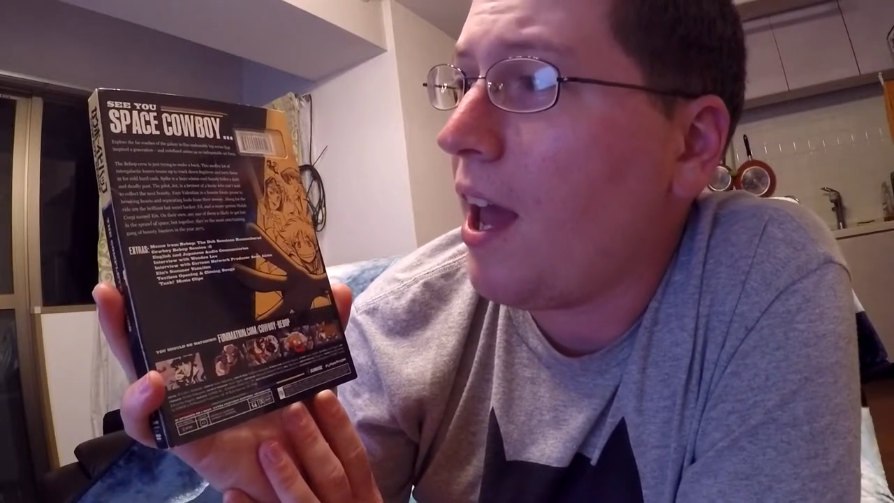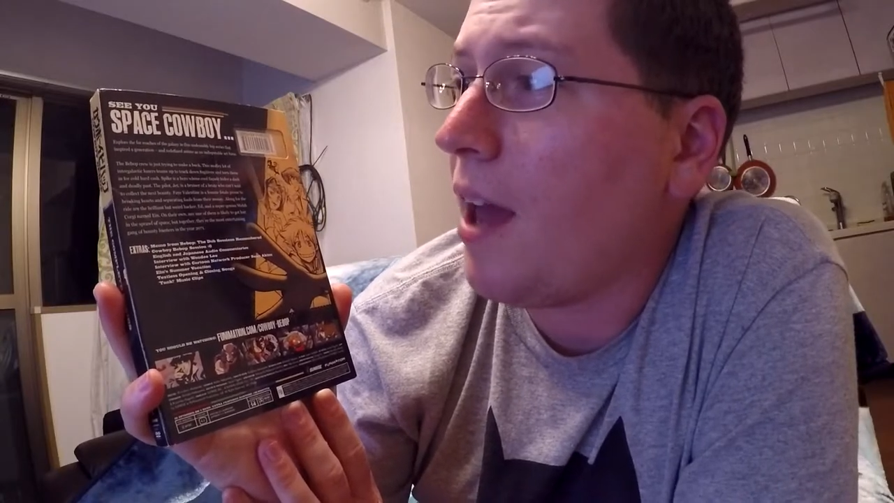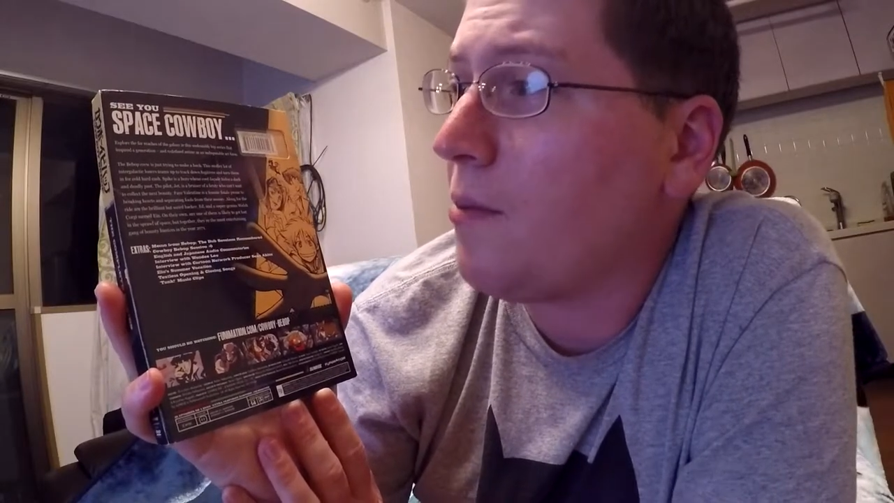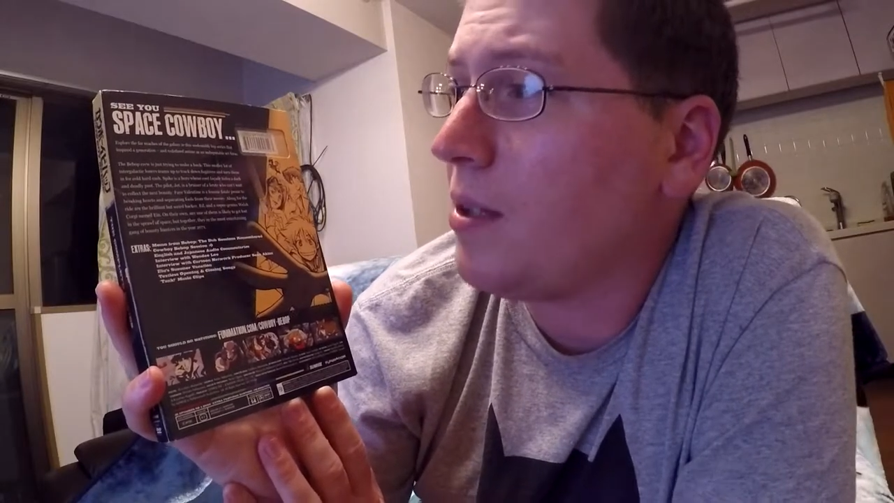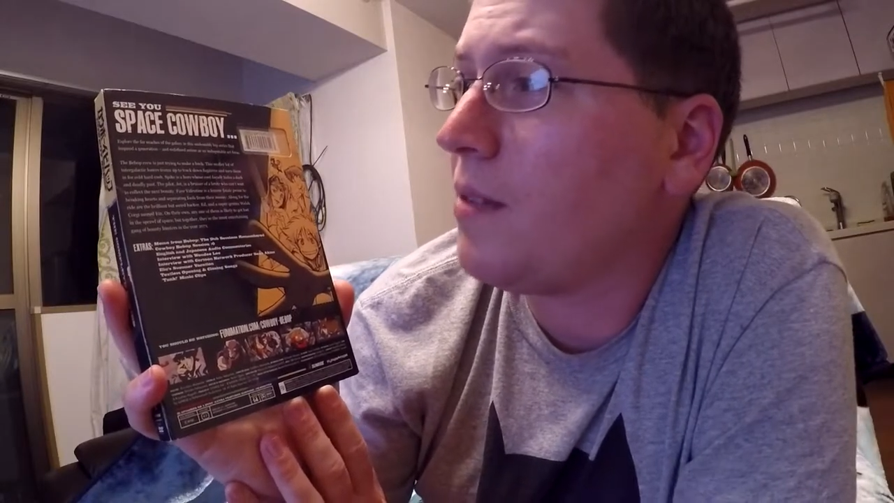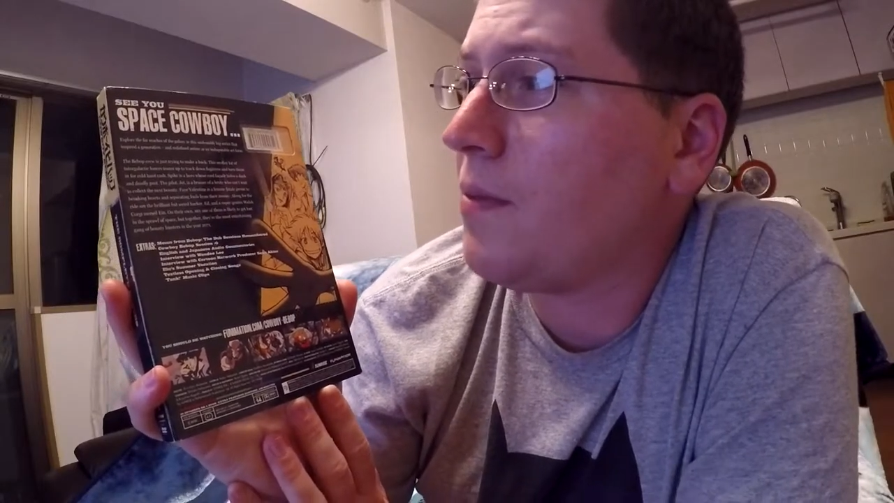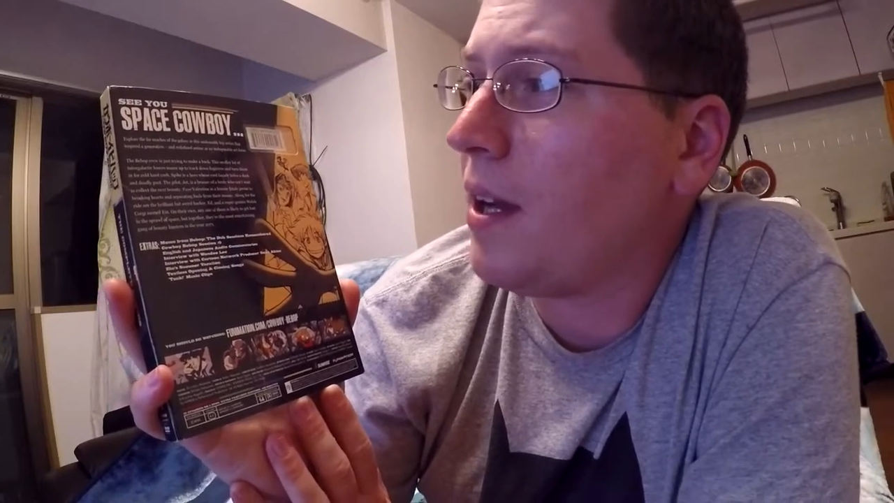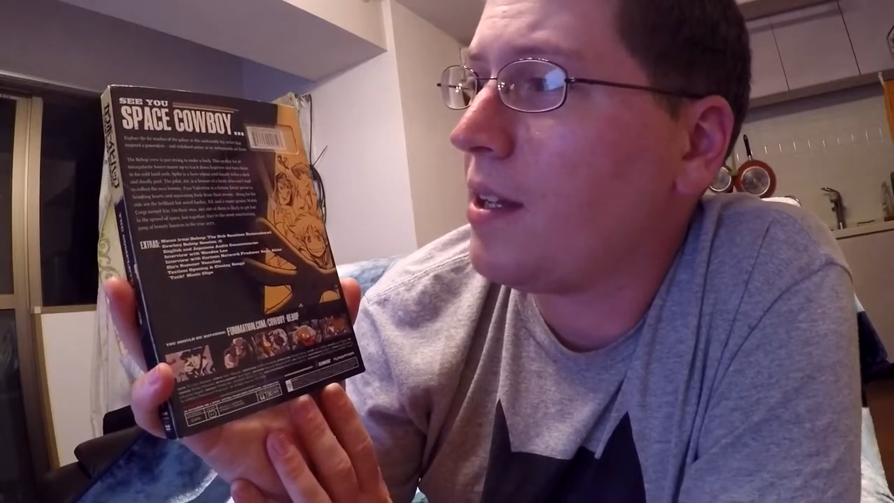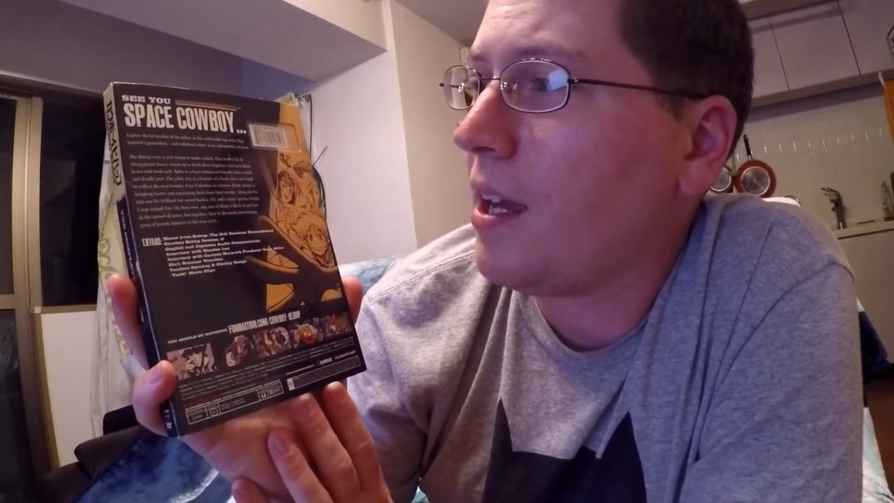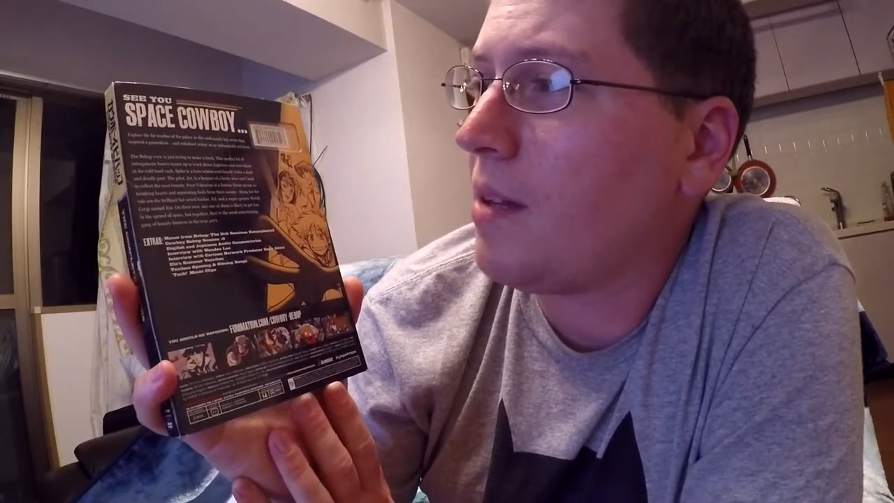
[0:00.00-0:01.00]
and
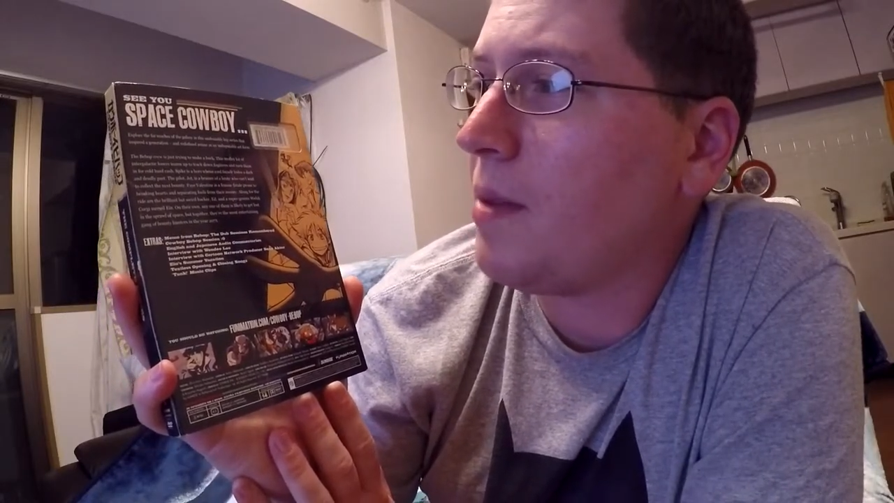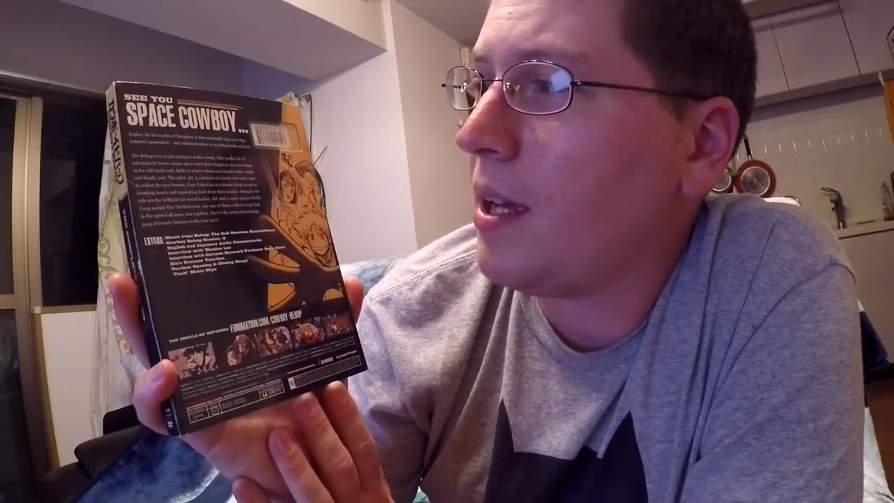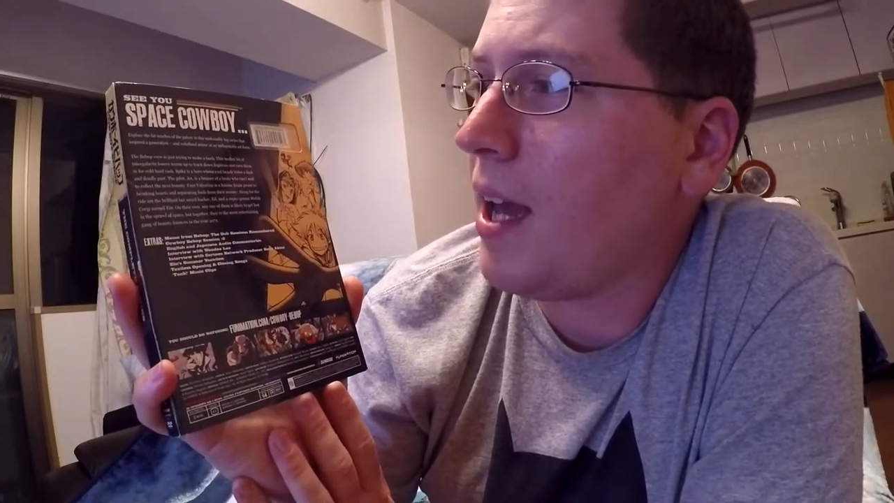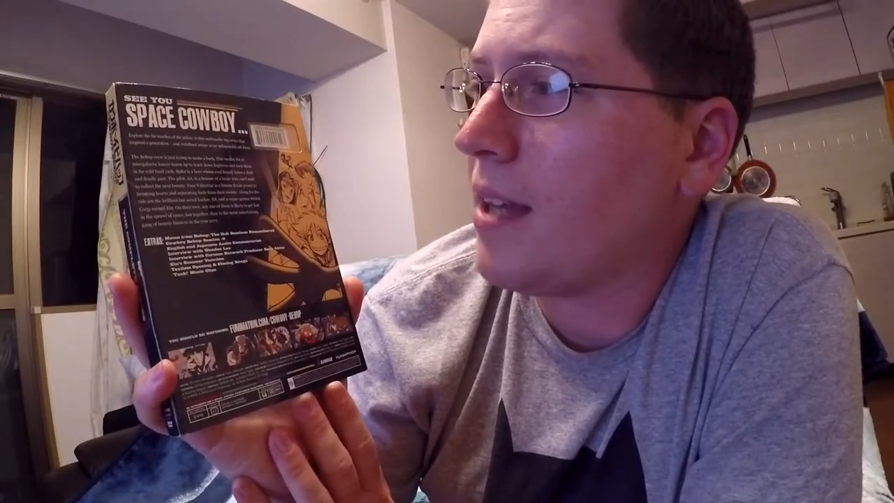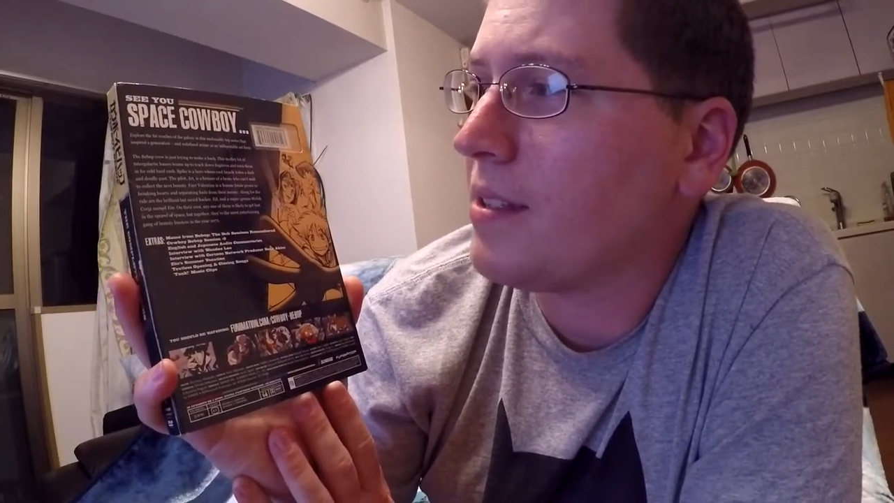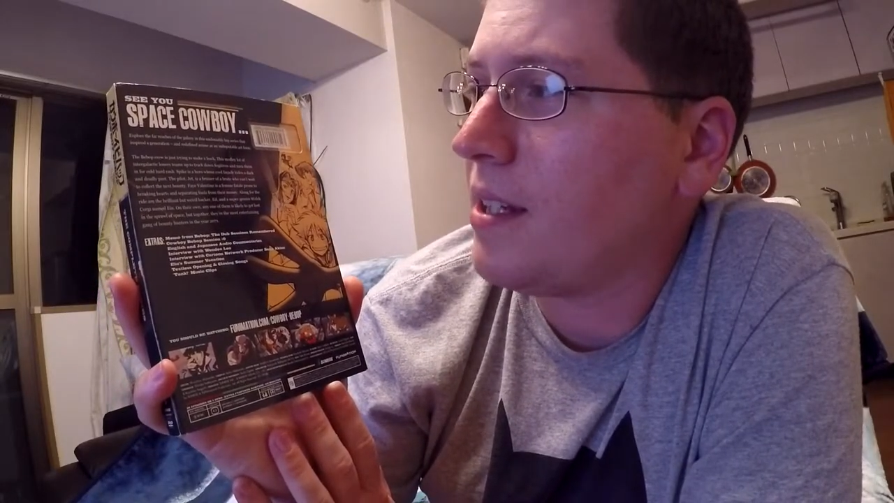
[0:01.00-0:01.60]
redefined anime as